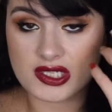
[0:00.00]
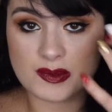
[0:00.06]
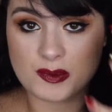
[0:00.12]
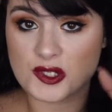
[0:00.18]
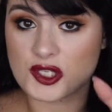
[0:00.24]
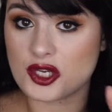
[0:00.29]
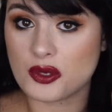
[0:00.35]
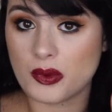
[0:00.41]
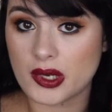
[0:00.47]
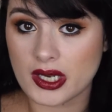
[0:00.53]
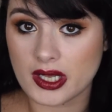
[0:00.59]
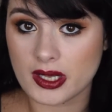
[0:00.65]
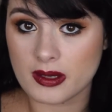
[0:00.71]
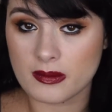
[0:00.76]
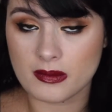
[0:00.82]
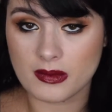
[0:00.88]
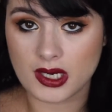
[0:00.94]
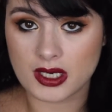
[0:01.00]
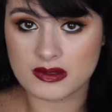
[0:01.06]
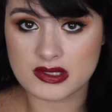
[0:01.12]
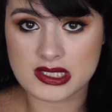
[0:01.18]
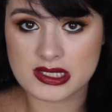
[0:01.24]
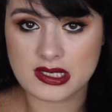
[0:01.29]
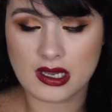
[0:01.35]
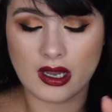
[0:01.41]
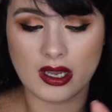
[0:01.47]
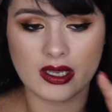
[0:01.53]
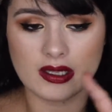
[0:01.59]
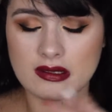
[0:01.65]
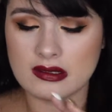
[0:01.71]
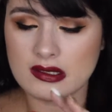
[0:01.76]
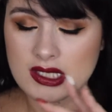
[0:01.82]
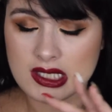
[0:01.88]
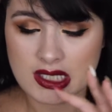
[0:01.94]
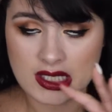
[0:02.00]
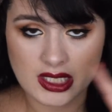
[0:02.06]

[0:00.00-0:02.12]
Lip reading: especially when I'm outside.